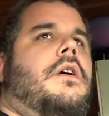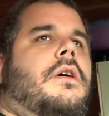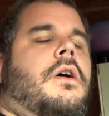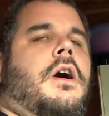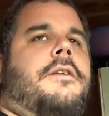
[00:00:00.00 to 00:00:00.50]

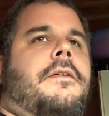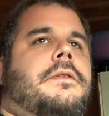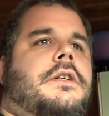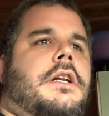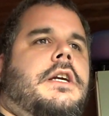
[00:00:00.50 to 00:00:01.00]
or if I'm
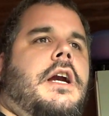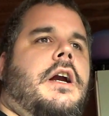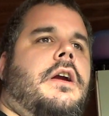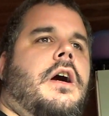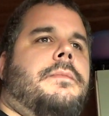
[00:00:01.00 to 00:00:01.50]
just going to
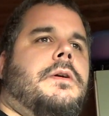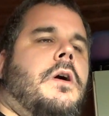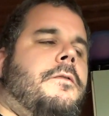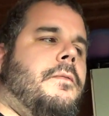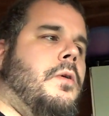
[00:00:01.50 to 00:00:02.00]
carry on but
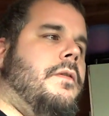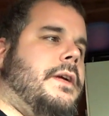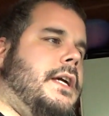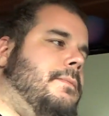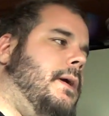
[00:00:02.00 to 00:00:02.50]
go for more of a
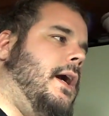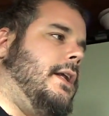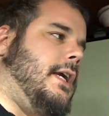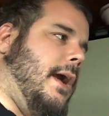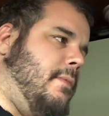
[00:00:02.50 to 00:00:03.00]
kid behind
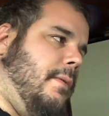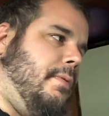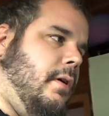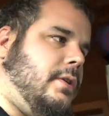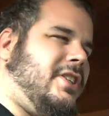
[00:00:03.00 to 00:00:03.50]
a camera
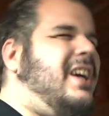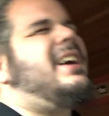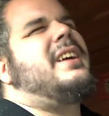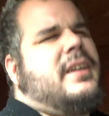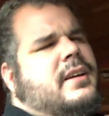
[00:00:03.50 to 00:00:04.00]
approach.
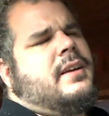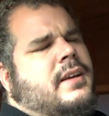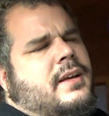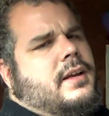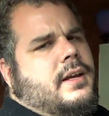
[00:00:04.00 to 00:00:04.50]

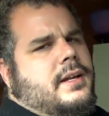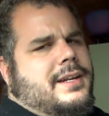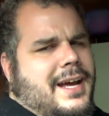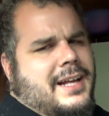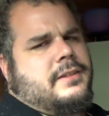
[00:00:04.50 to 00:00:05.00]

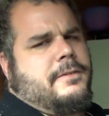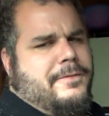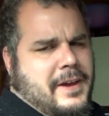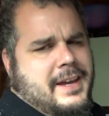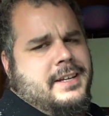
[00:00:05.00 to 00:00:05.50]
Not the
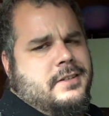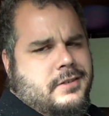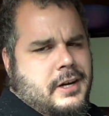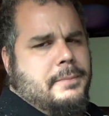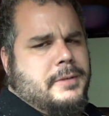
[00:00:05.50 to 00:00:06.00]
fake and
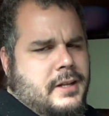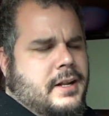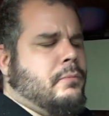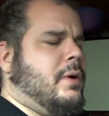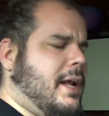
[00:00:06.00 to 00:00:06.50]

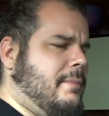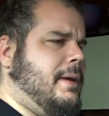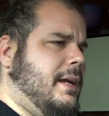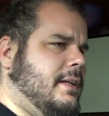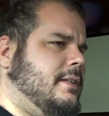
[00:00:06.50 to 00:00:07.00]
scripted. What I
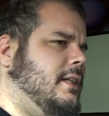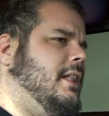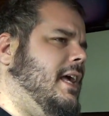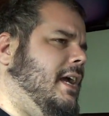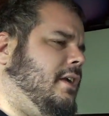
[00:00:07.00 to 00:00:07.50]
mean is the
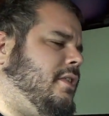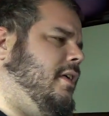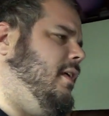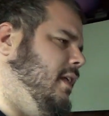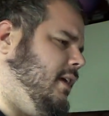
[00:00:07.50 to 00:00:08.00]

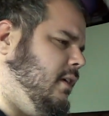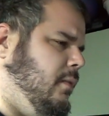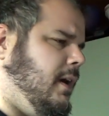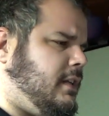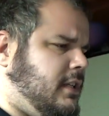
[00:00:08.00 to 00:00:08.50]
length. Like you
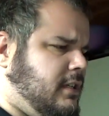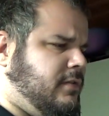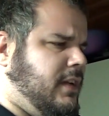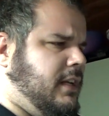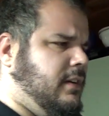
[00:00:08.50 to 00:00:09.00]
watch his
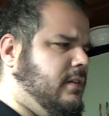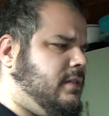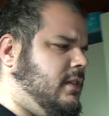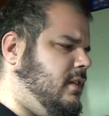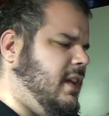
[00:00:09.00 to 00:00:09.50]

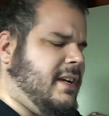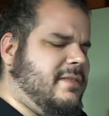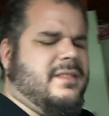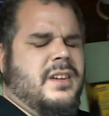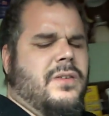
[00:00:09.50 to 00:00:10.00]
videos and they're
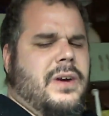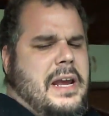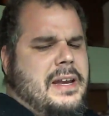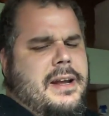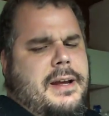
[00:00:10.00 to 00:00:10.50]
like, you know,
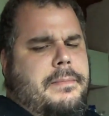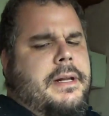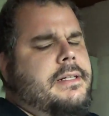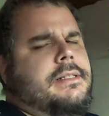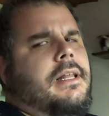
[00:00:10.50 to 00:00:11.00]
eight, nine
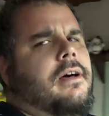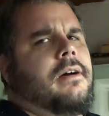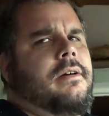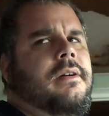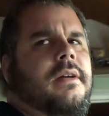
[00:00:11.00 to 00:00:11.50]
minutes
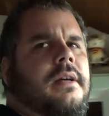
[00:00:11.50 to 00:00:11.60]
long.